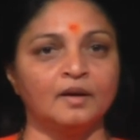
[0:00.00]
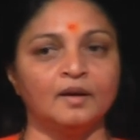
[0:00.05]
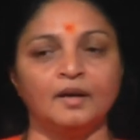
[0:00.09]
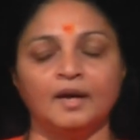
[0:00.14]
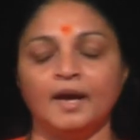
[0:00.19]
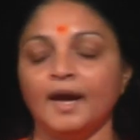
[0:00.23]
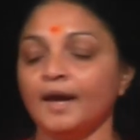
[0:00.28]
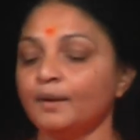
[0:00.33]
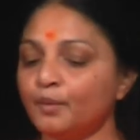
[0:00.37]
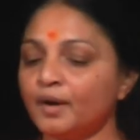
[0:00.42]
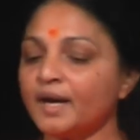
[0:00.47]

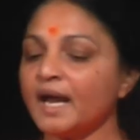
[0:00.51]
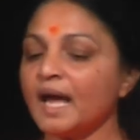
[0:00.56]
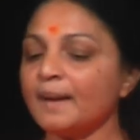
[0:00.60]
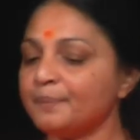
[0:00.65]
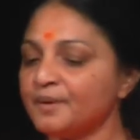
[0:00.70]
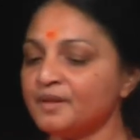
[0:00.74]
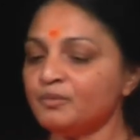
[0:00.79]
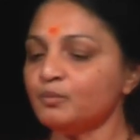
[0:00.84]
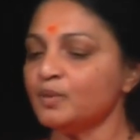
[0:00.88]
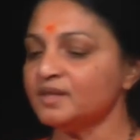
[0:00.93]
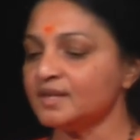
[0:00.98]
And what
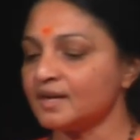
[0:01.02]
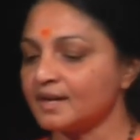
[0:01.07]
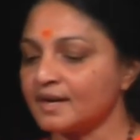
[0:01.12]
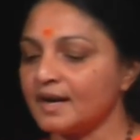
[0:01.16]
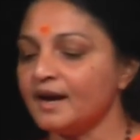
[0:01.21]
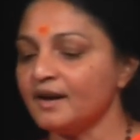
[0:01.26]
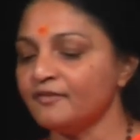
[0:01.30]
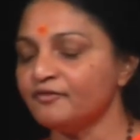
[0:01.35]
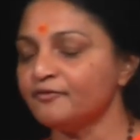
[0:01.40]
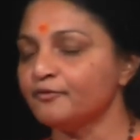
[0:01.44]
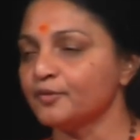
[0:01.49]
happened when the
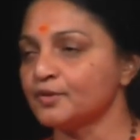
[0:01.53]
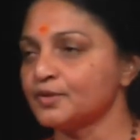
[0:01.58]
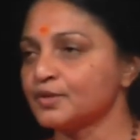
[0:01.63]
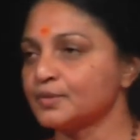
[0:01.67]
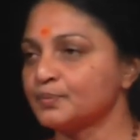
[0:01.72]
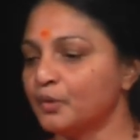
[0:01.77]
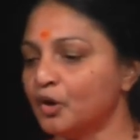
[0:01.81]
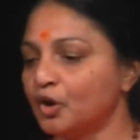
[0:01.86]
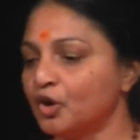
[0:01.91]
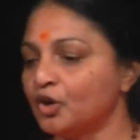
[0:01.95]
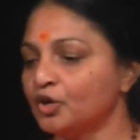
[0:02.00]
calf was
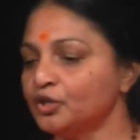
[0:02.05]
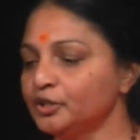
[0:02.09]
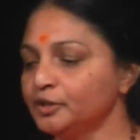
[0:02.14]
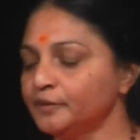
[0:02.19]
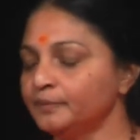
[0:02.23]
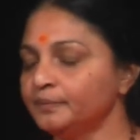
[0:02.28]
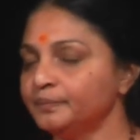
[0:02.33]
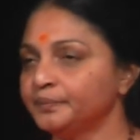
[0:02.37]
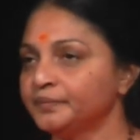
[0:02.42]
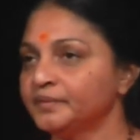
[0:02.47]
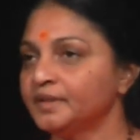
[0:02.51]
born?
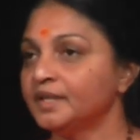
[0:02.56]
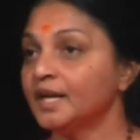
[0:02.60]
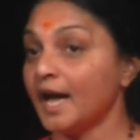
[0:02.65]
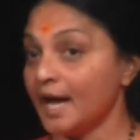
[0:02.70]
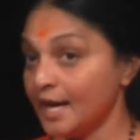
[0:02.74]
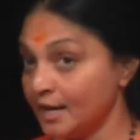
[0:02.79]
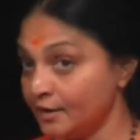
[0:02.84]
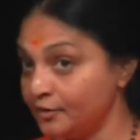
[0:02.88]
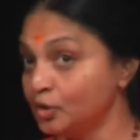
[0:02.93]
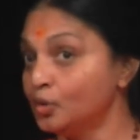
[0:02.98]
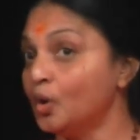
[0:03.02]

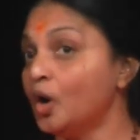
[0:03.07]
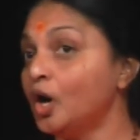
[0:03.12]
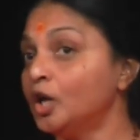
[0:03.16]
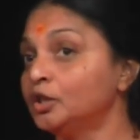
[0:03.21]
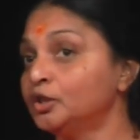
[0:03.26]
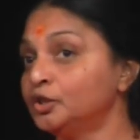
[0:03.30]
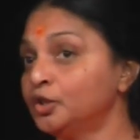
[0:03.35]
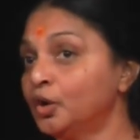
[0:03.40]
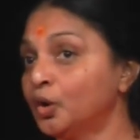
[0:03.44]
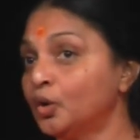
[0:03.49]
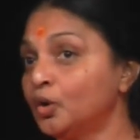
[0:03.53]
You all
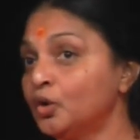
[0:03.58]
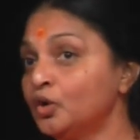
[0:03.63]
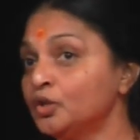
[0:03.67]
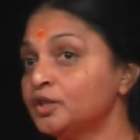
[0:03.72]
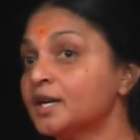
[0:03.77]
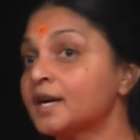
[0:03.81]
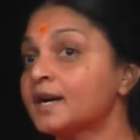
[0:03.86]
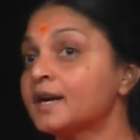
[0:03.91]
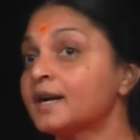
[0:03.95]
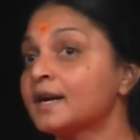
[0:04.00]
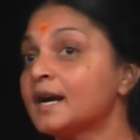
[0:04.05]
know
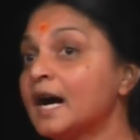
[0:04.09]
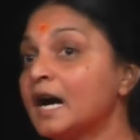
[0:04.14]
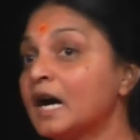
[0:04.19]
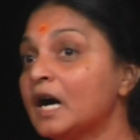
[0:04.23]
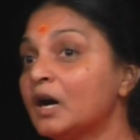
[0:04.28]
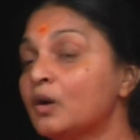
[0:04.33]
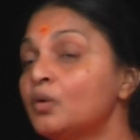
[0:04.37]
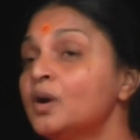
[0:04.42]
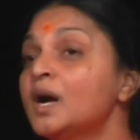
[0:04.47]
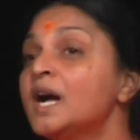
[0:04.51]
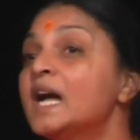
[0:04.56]
the
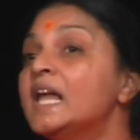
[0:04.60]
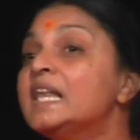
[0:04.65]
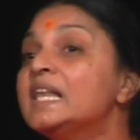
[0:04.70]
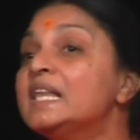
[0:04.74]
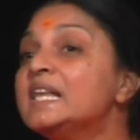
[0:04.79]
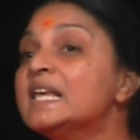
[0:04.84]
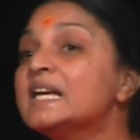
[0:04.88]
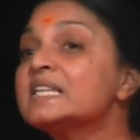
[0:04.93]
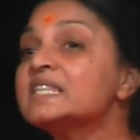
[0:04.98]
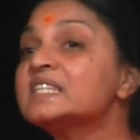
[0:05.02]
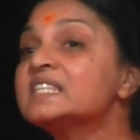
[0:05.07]
cow
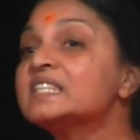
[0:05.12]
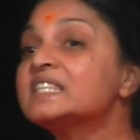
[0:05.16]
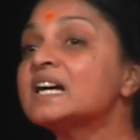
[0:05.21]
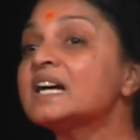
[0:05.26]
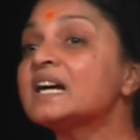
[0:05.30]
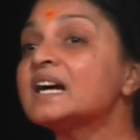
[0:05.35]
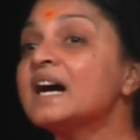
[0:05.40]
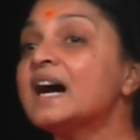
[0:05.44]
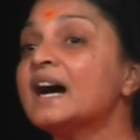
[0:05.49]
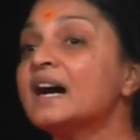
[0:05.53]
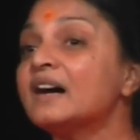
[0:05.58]
licks the
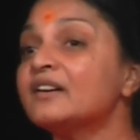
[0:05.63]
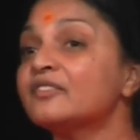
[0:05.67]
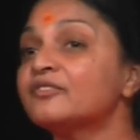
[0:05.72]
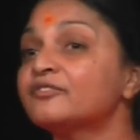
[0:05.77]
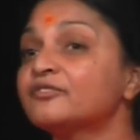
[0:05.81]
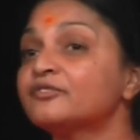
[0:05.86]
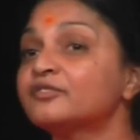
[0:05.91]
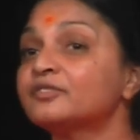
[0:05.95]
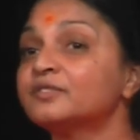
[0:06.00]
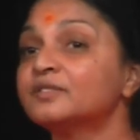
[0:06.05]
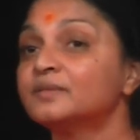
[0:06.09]

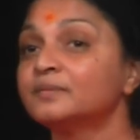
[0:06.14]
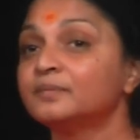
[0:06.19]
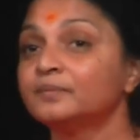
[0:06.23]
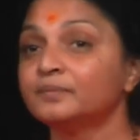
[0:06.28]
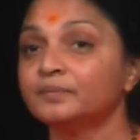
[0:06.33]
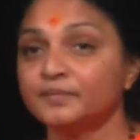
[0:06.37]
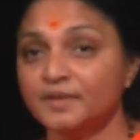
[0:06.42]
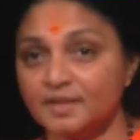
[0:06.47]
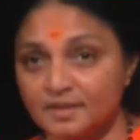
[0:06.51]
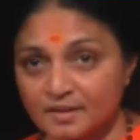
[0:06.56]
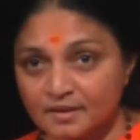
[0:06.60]
calf,
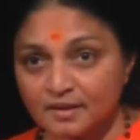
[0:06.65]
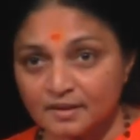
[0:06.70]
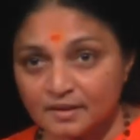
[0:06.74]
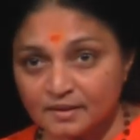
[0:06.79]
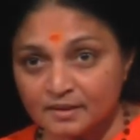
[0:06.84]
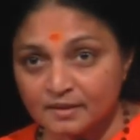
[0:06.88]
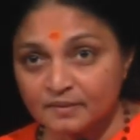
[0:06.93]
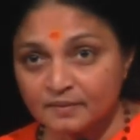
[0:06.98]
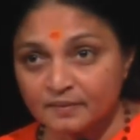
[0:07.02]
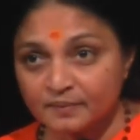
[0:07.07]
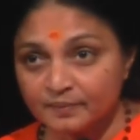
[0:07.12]
isn't
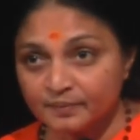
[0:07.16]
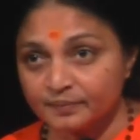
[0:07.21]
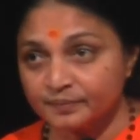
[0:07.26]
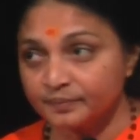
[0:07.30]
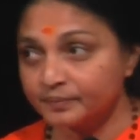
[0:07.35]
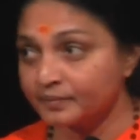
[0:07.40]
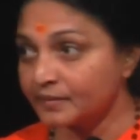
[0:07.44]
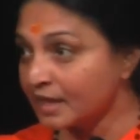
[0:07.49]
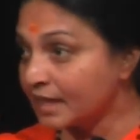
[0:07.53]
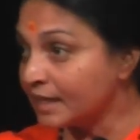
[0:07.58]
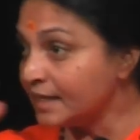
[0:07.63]
it?
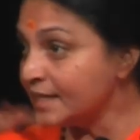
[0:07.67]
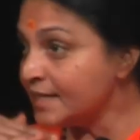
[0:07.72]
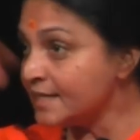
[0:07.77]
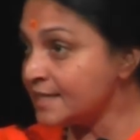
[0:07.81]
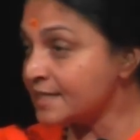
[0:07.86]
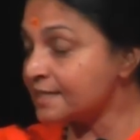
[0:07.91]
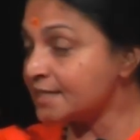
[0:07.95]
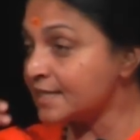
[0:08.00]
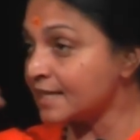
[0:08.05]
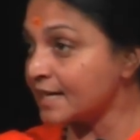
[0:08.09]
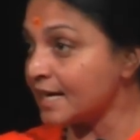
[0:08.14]

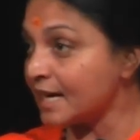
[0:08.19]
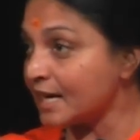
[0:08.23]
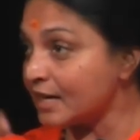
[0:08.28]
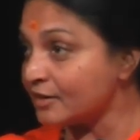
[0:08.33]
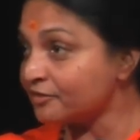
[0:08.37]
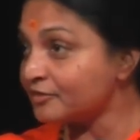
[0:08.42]
Cleans the calf,